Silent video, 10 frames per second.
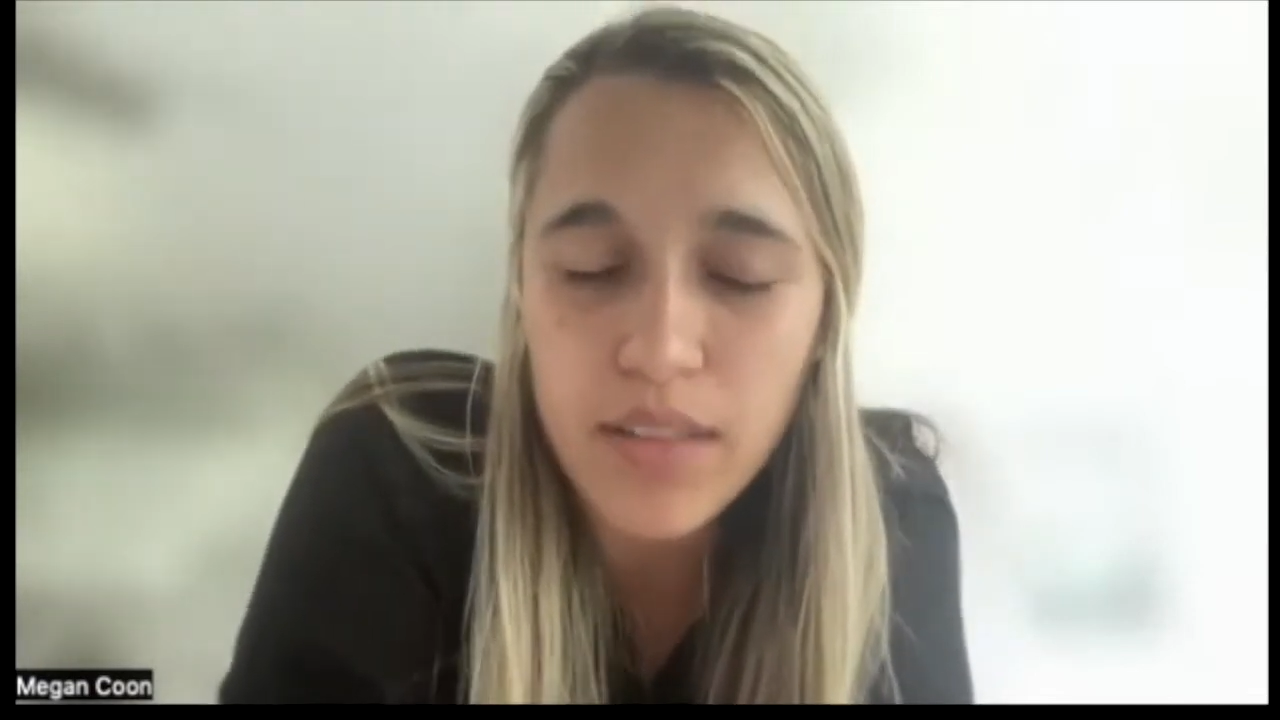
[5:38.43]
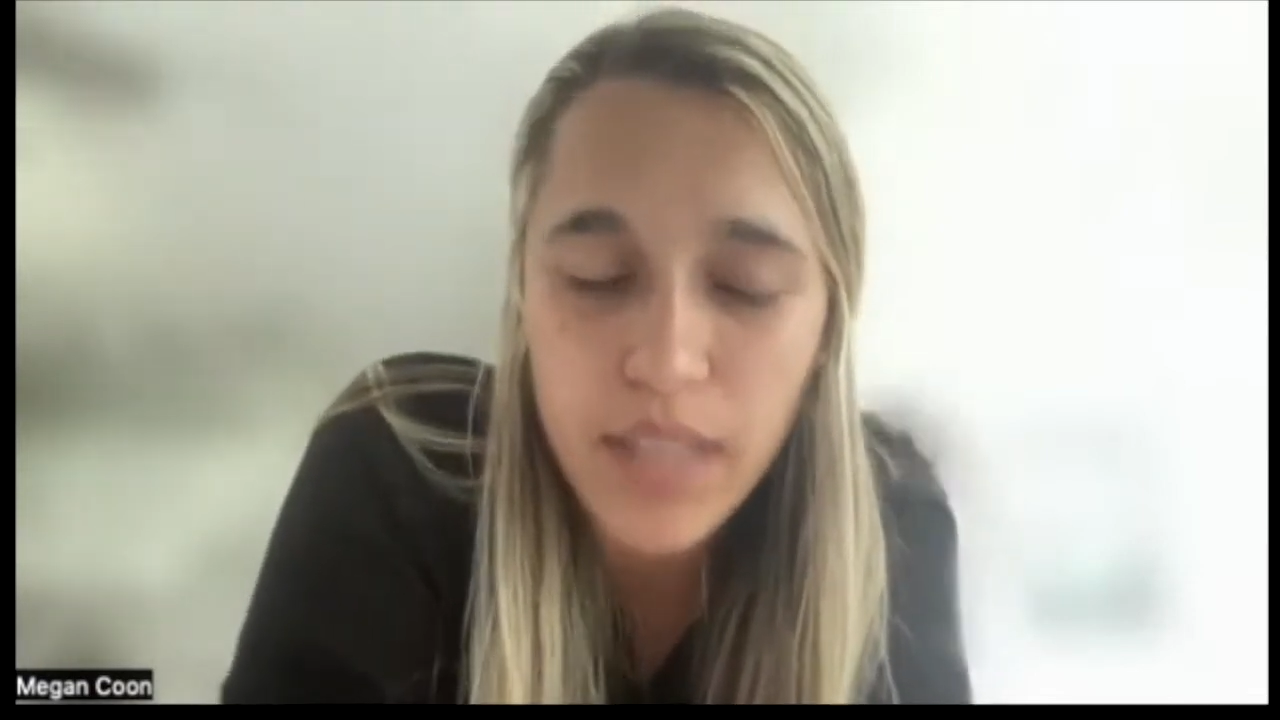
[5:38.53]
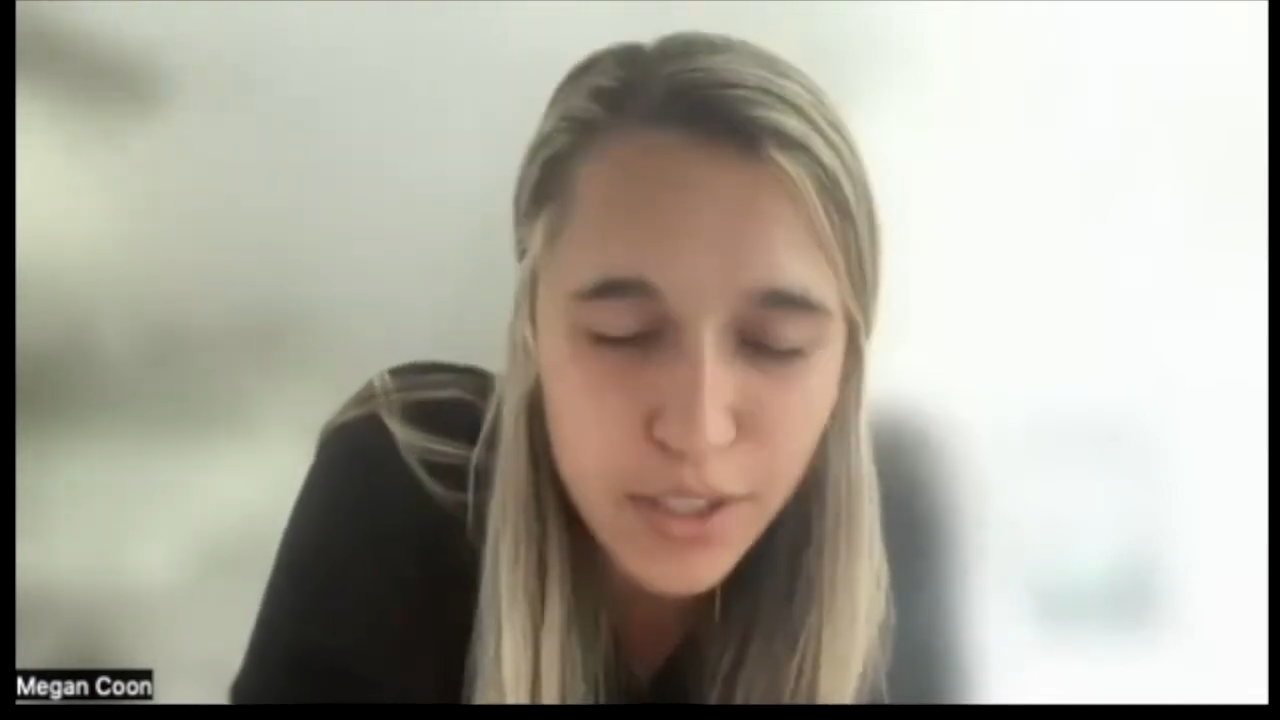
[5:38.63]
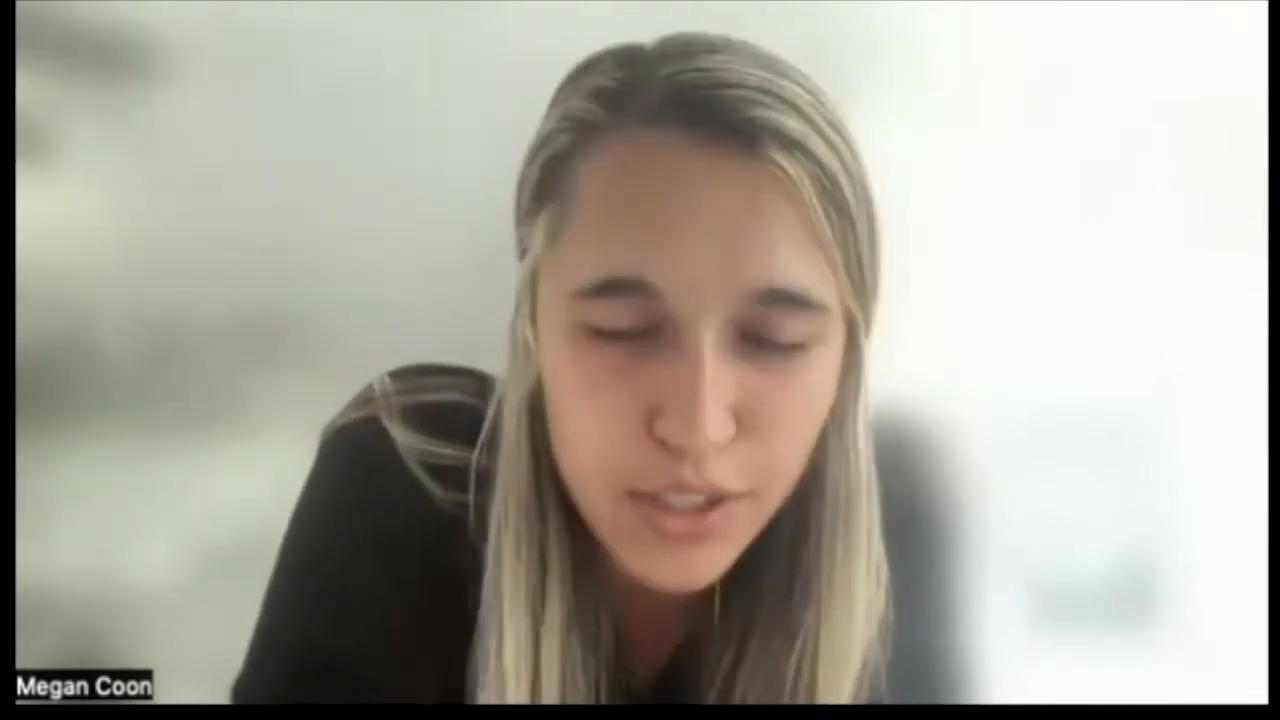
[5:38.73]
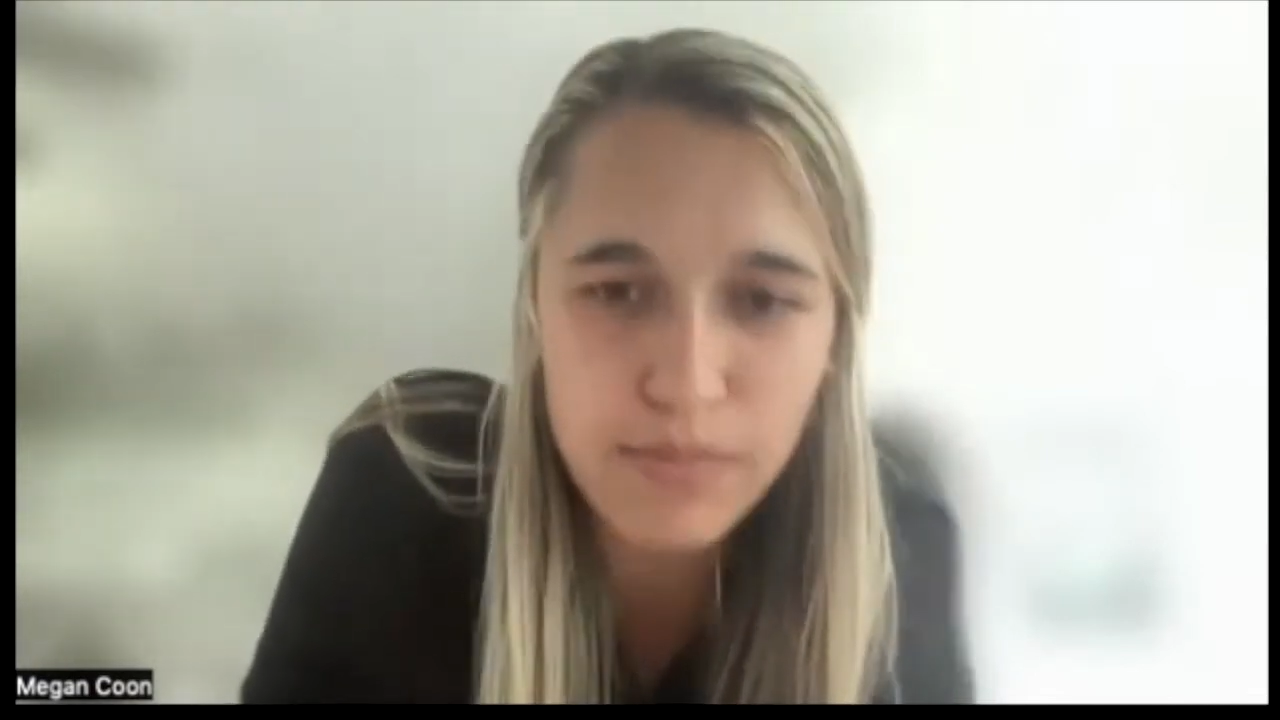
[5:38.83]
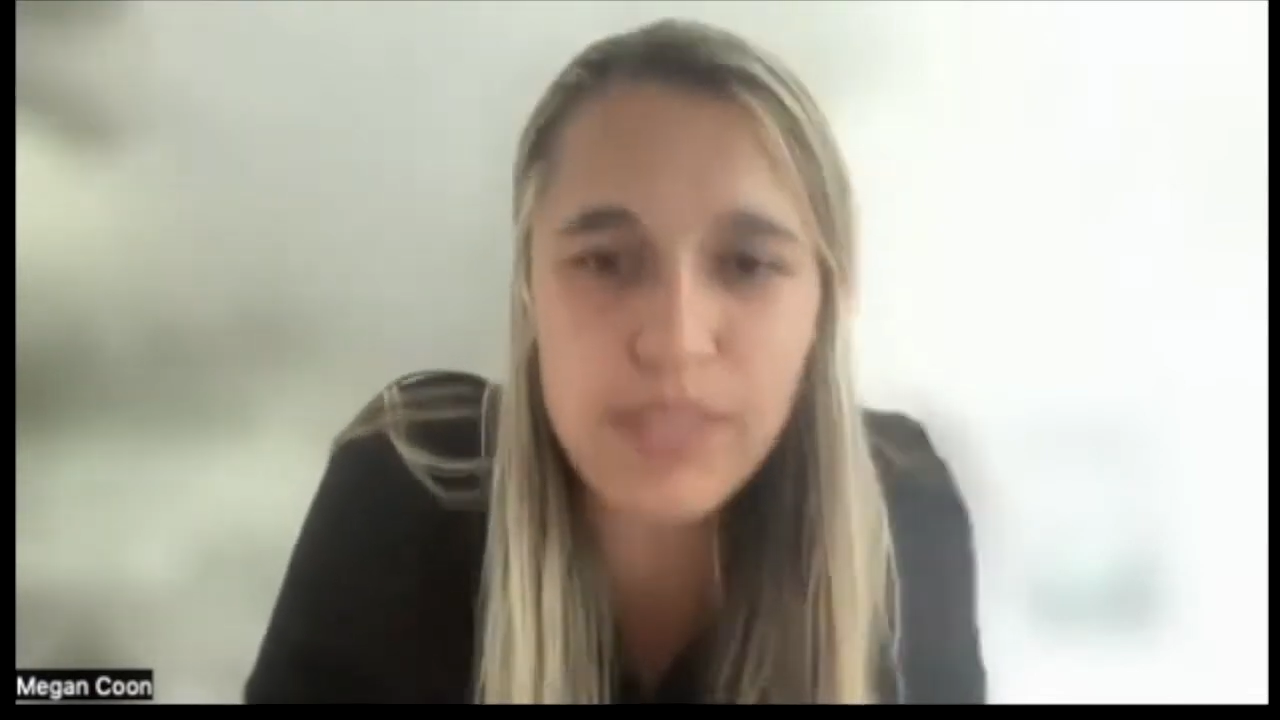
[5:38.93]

leadership